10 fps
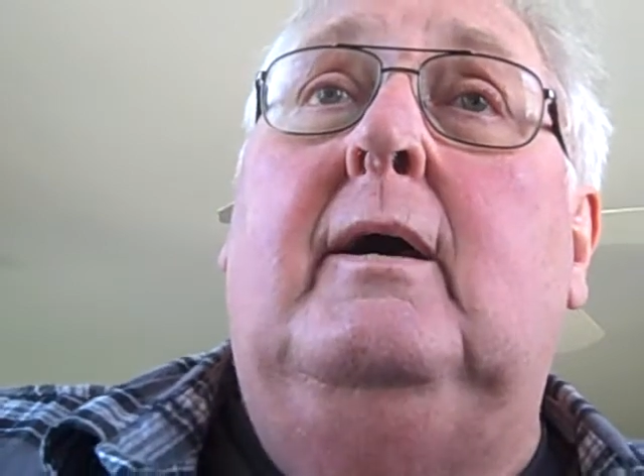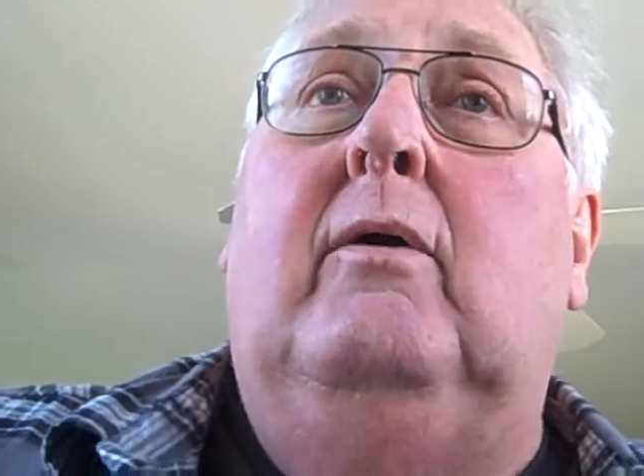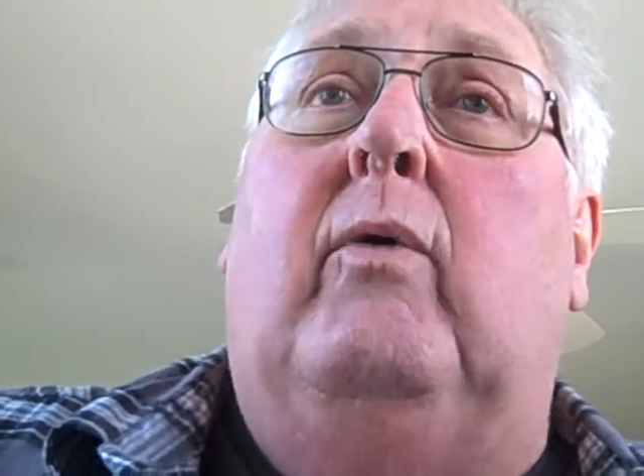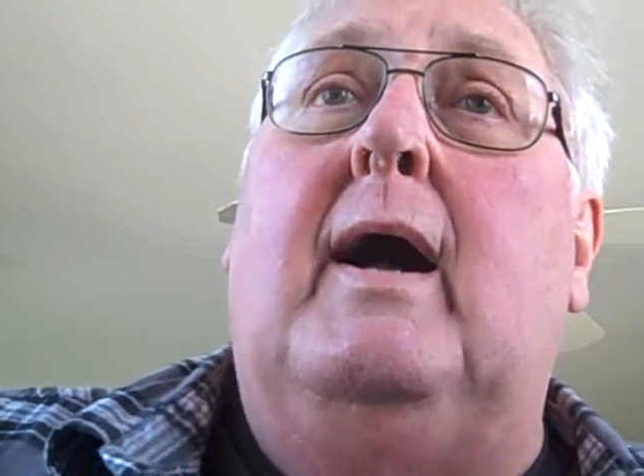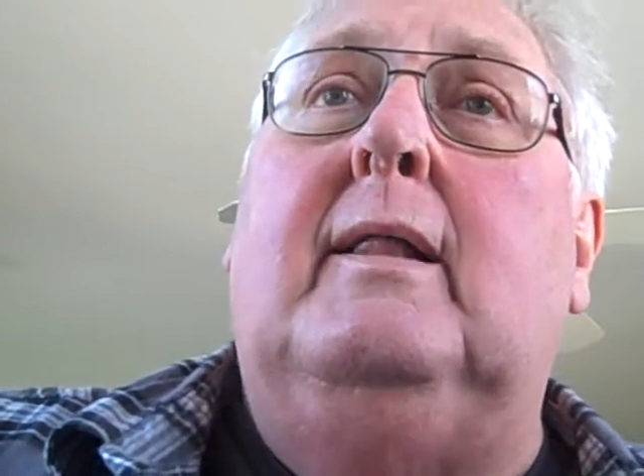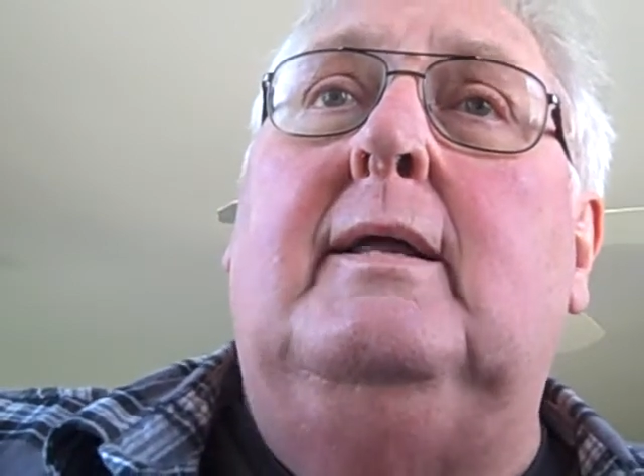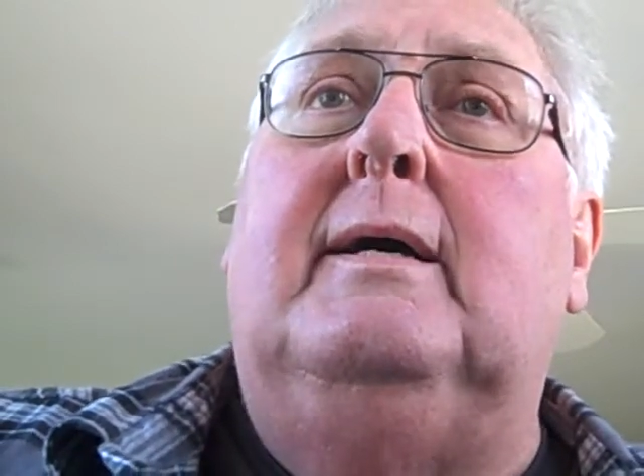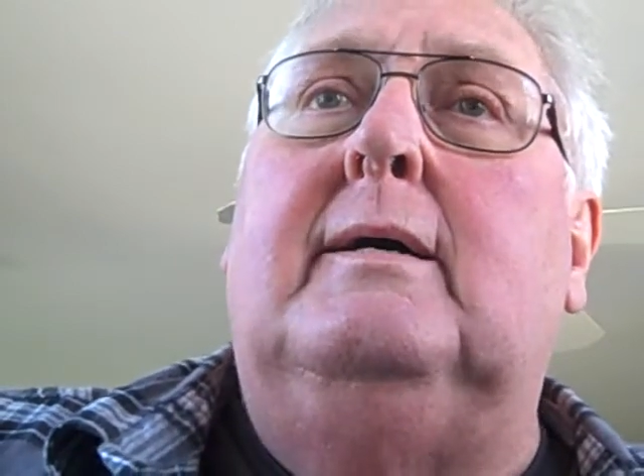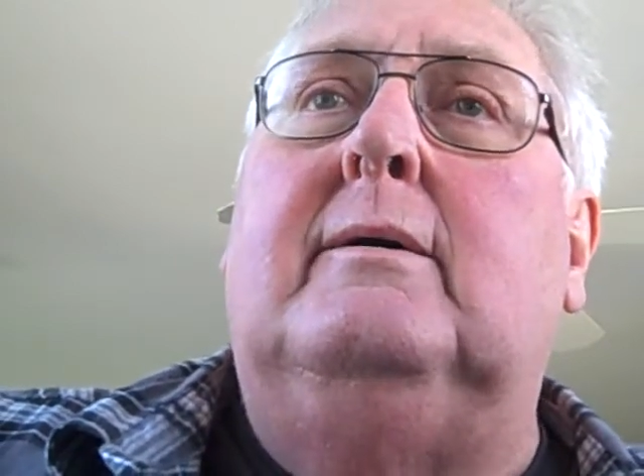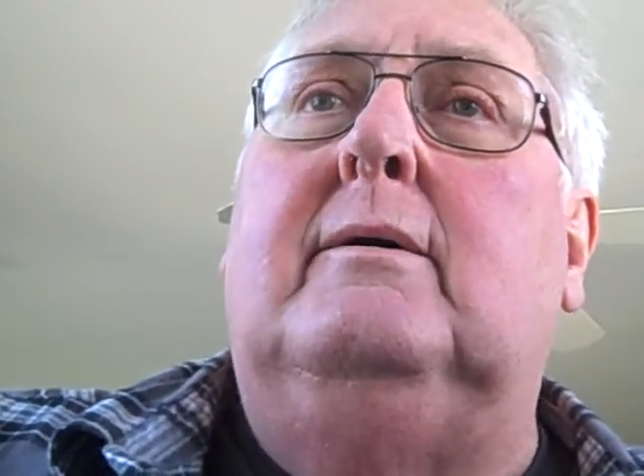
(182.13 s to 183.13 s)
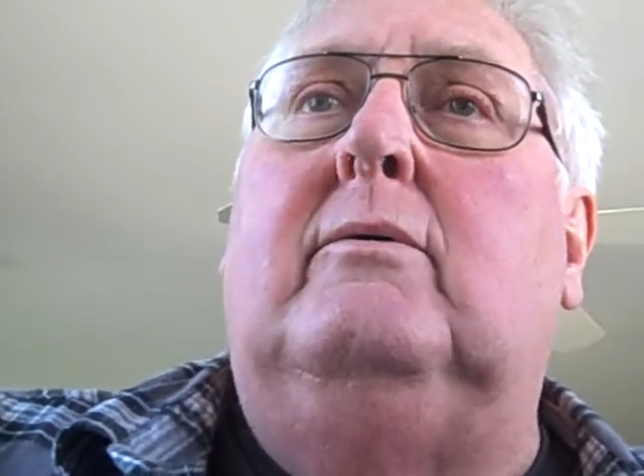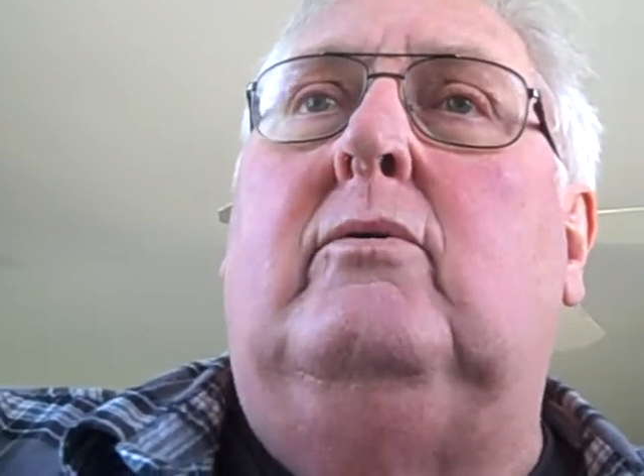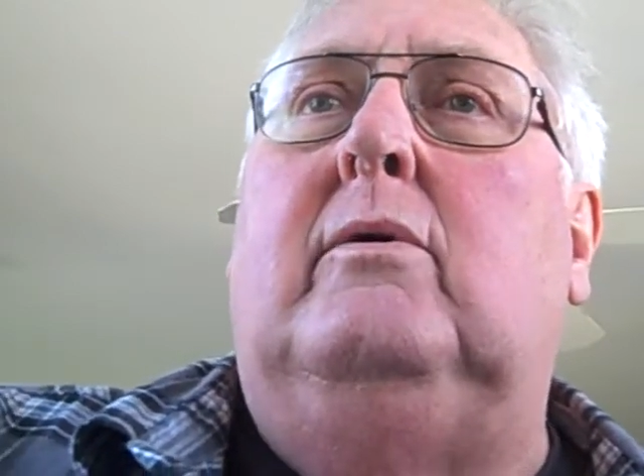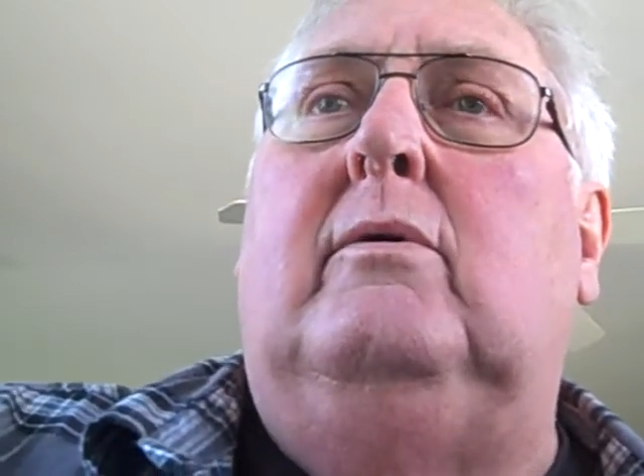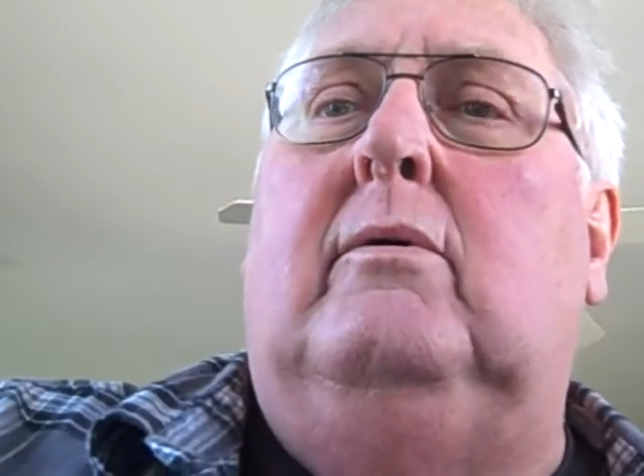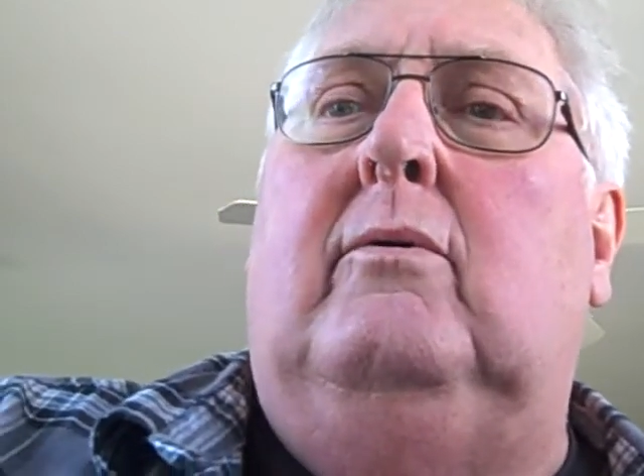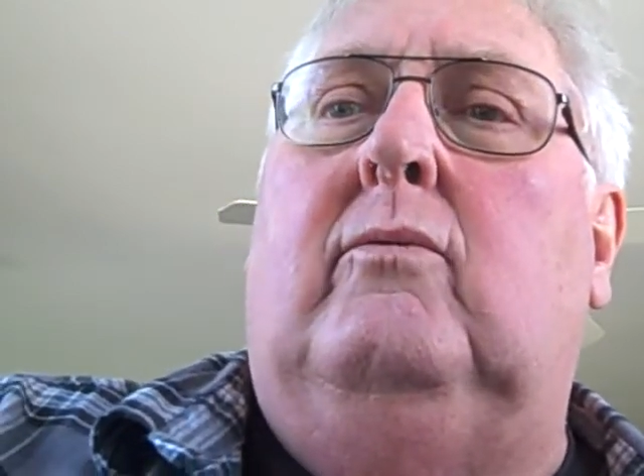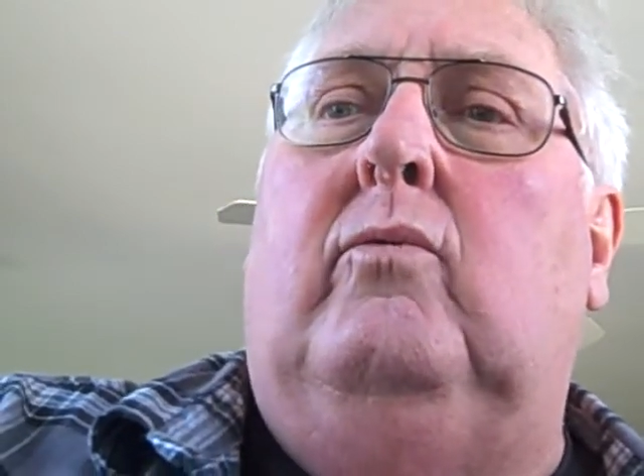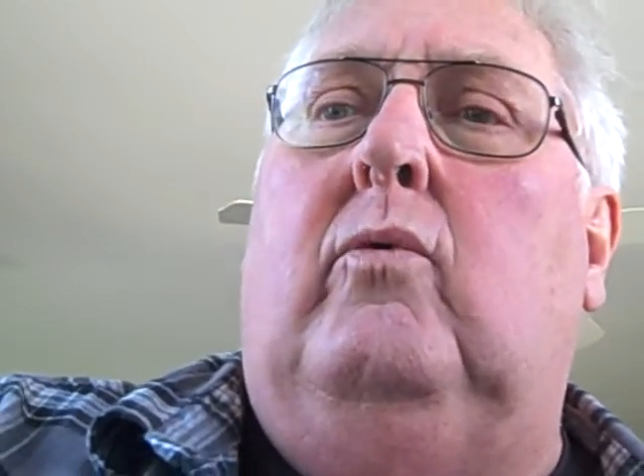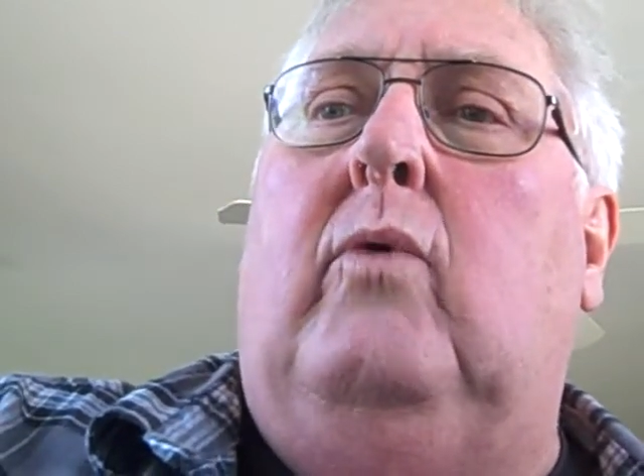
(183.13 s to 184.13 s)
While
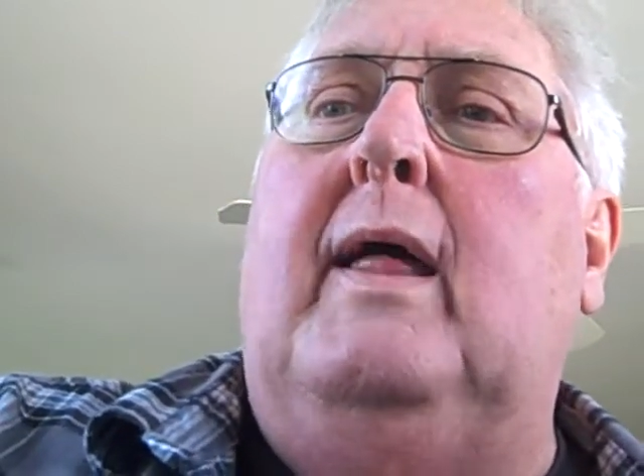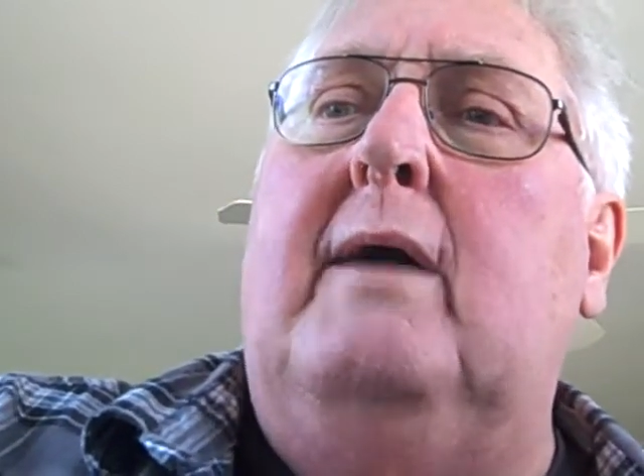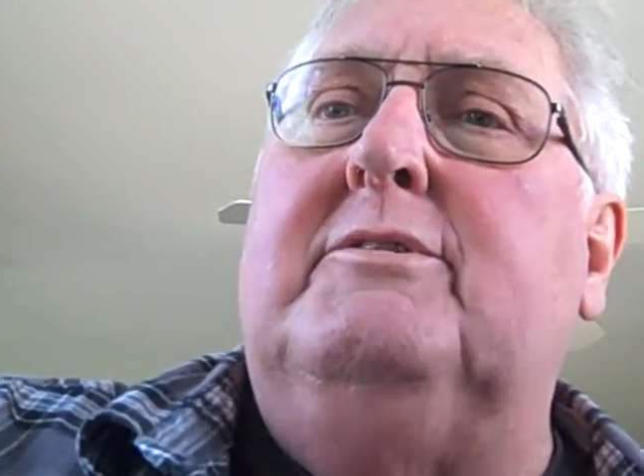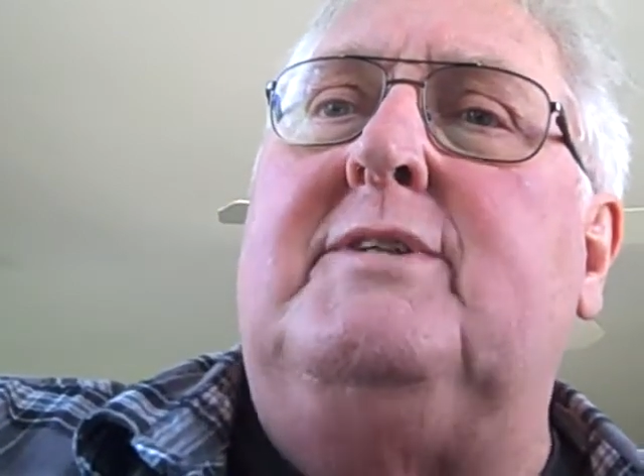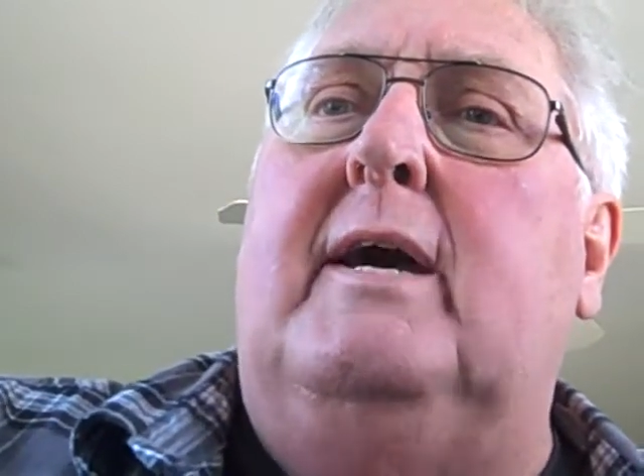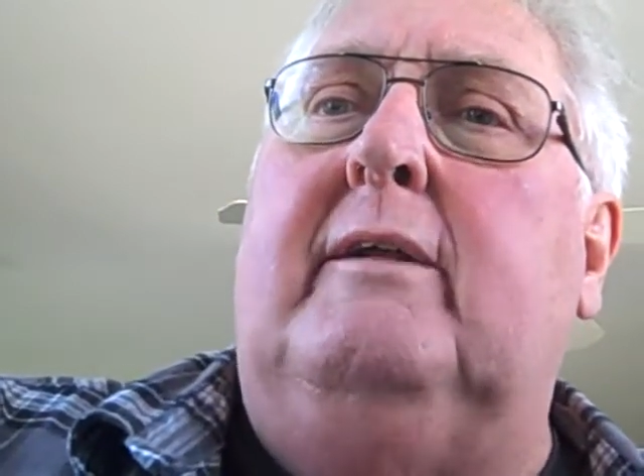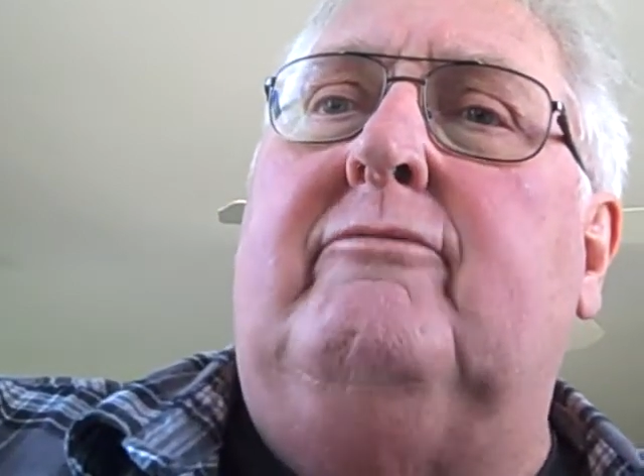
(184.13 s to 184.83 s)
I was down in